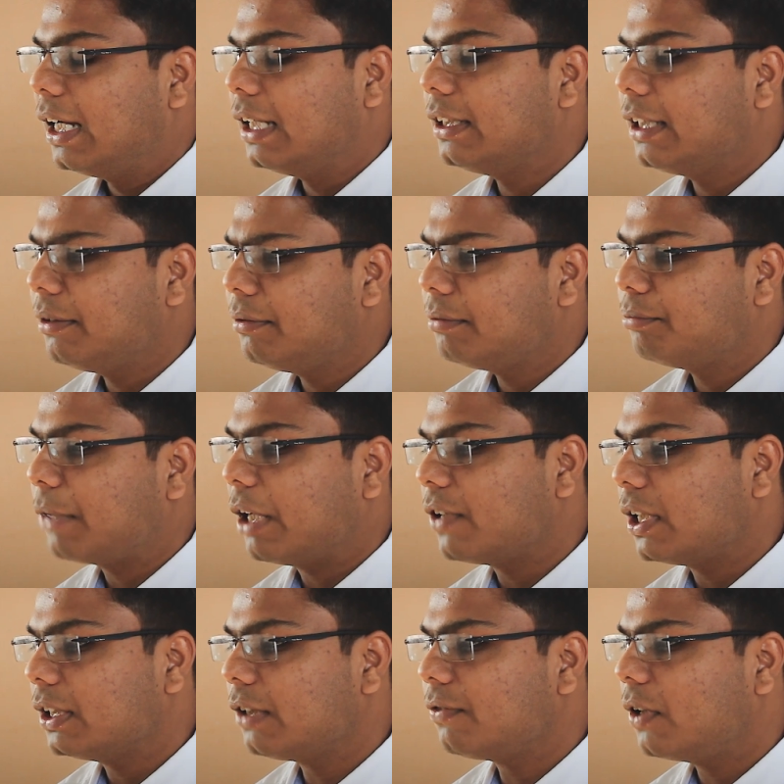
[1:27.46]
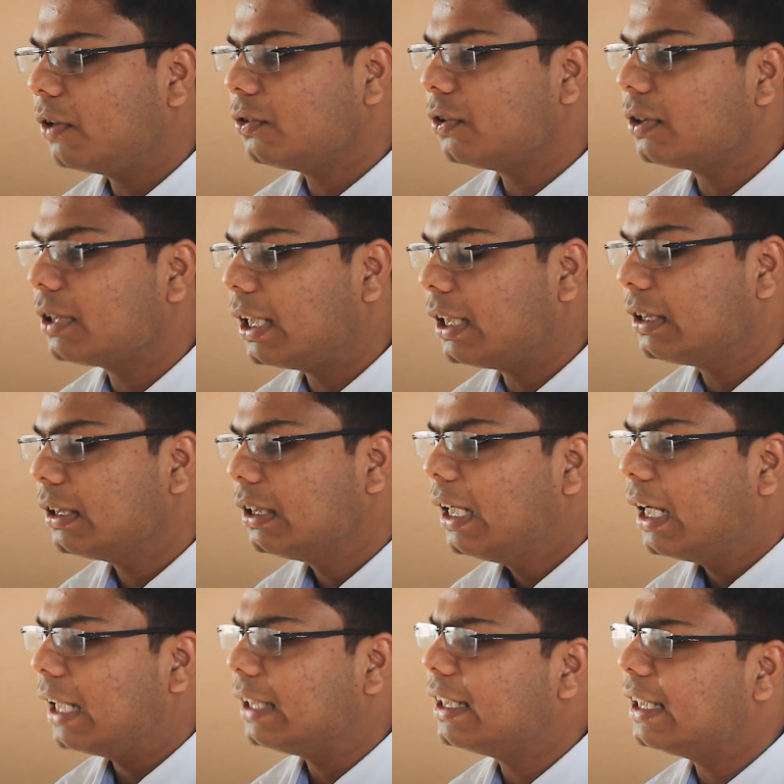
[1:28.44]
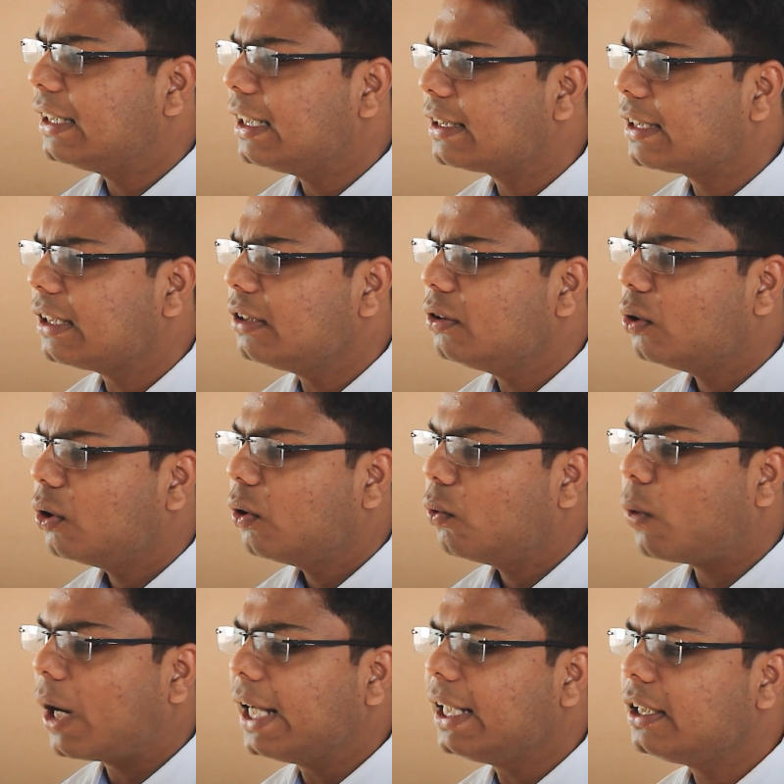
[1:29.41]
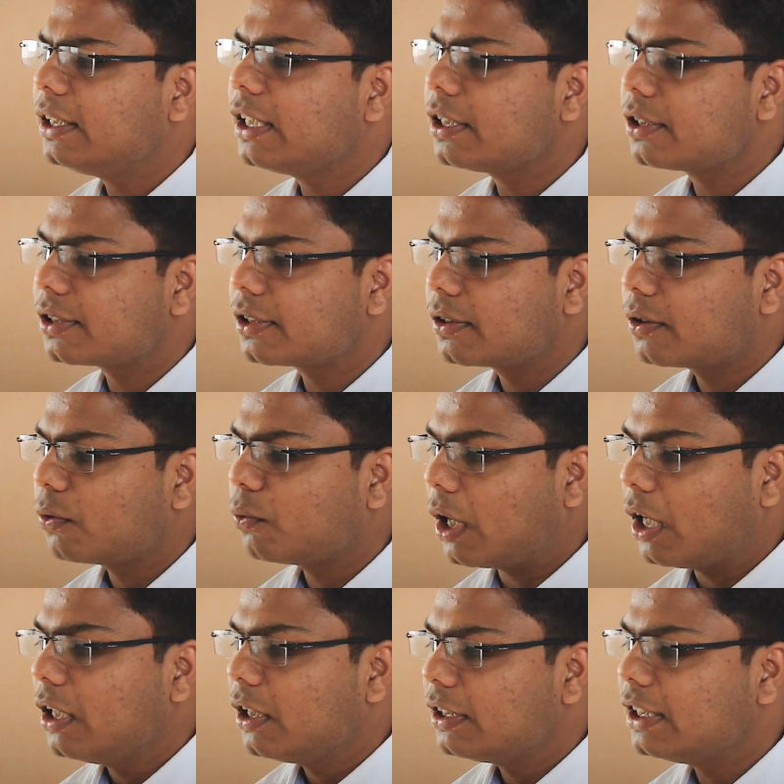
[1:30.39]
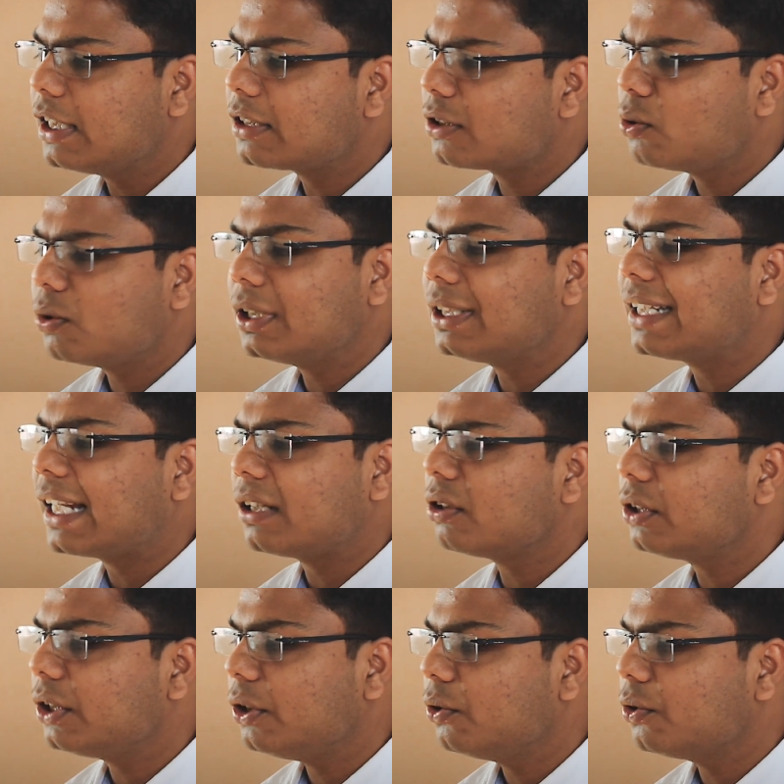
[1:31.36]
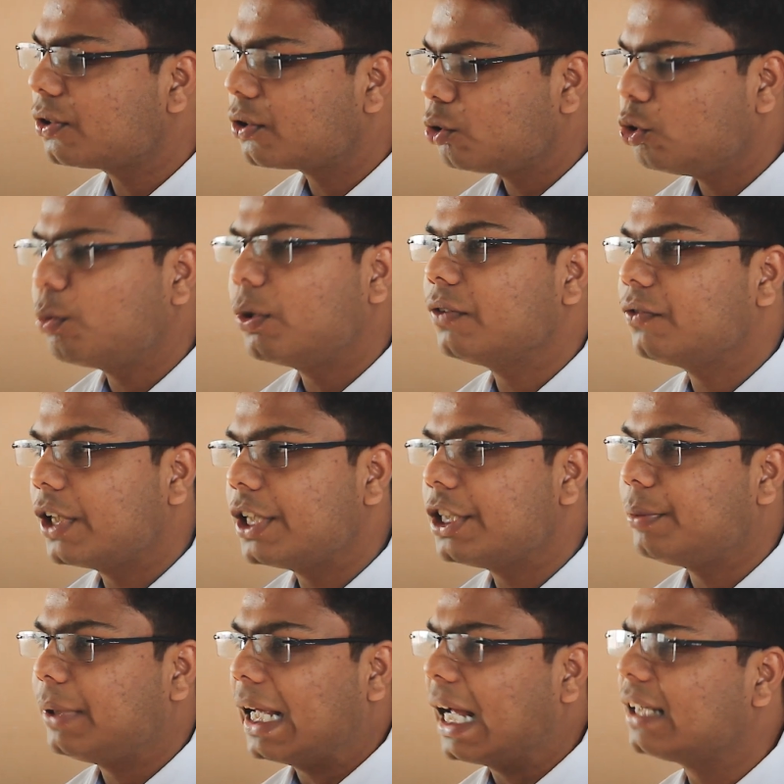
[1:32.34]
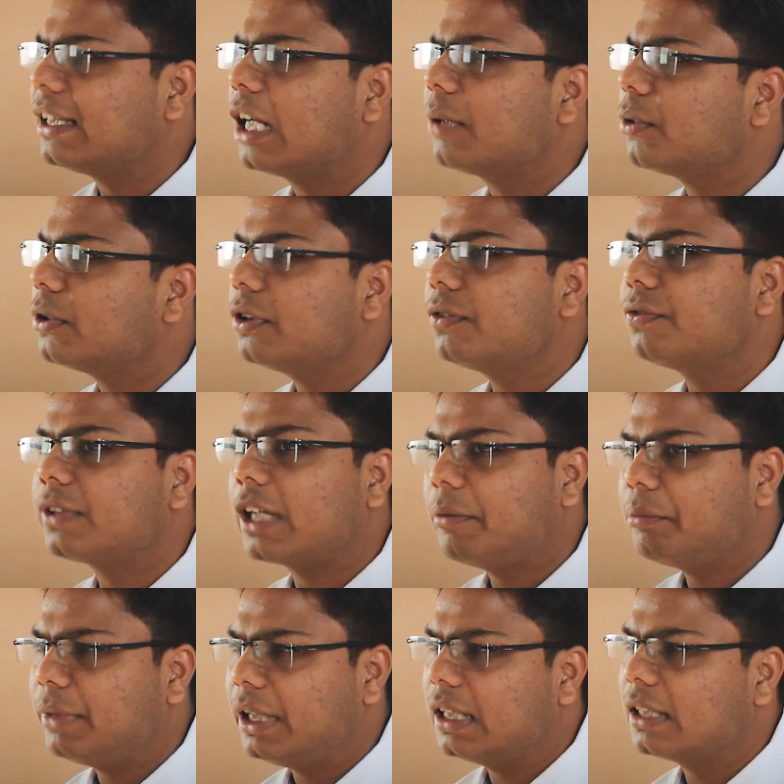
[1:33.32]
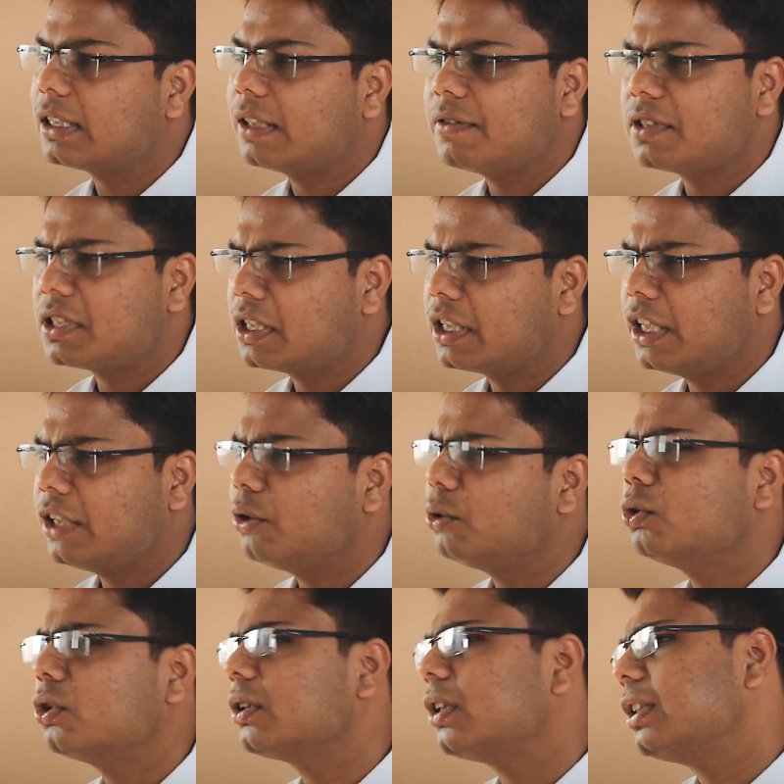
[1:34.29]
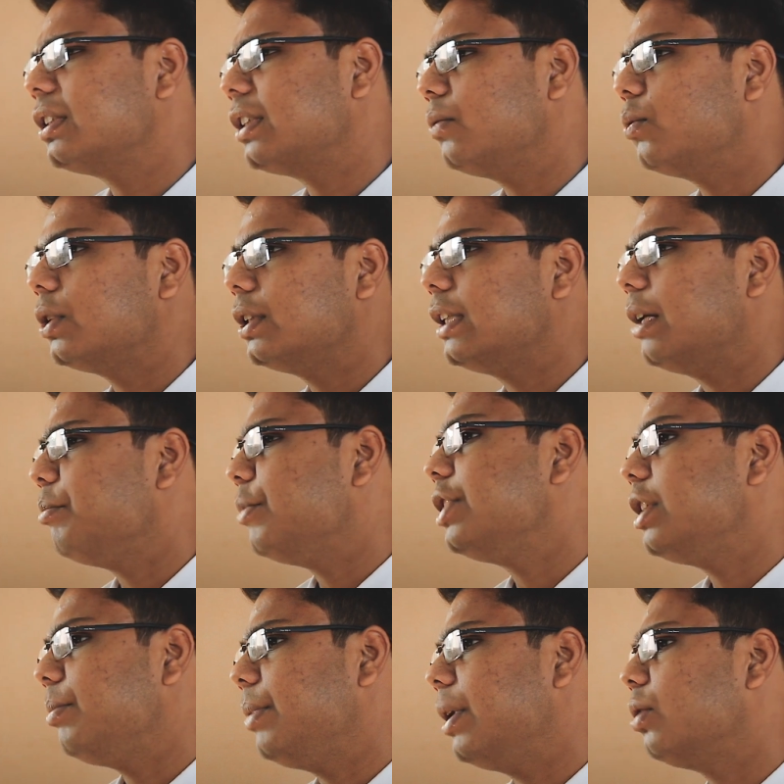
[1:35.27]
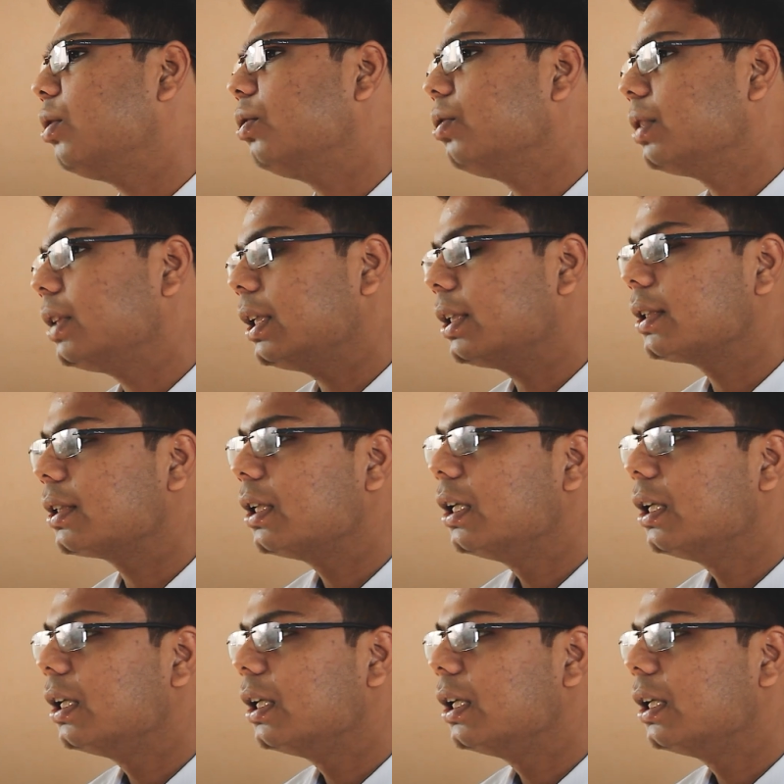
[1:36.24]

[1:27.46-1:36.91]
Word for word: And then my father found out that, and then they said, why this, this student cannot use 2.5 GB. At that point of time, being a semester kid, you do not understand what is MBGB and all those things.